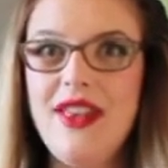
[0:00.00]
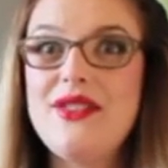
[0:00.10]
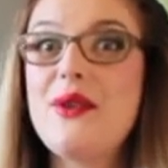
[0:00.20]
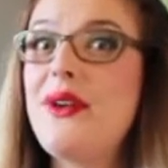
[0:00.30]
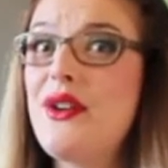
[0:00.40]

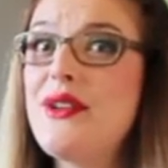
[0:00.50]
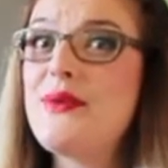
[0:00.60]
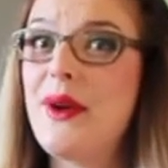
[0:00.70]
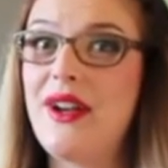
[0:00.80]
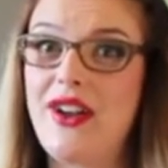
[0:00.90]
So here is
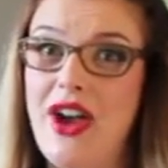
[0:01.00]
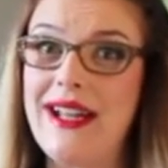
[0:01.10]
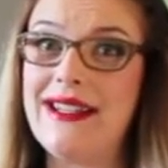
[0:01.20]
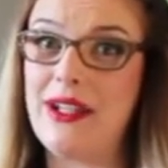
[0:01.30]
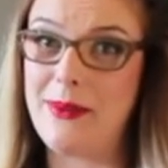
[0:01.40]
where it
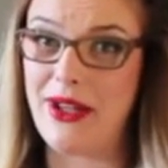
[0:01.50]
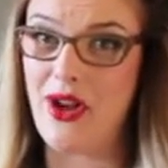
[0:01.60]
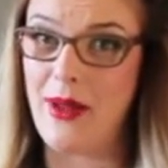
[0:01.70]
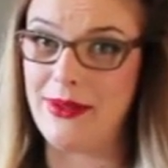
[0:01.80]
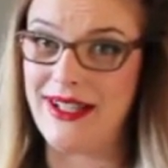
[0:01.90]
got a little bit
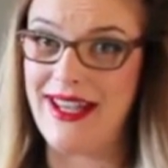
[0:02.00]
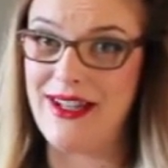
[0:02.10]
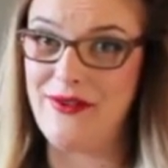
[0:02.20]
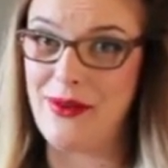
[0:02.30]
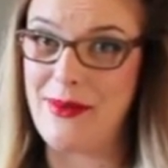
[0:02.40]

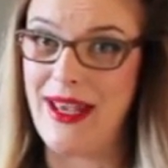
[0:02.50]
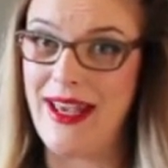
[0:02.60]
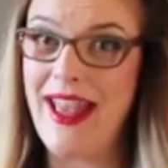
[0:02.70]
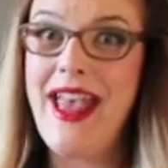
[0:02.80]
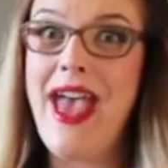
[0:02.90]
complicated for
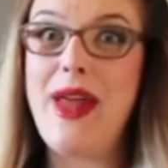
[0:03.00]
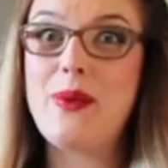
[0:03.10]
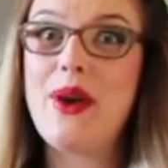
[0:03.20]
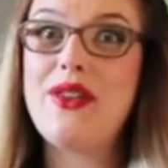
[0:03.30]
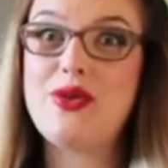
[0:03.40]
me, and
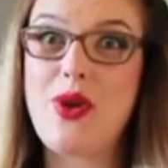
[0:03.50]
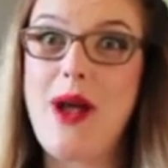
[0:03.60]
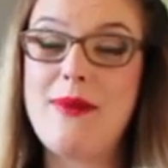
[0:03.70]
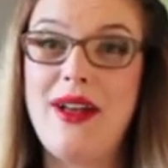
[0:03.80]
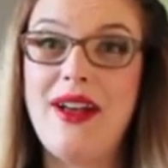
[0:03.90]
where the
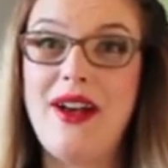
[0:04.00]
drama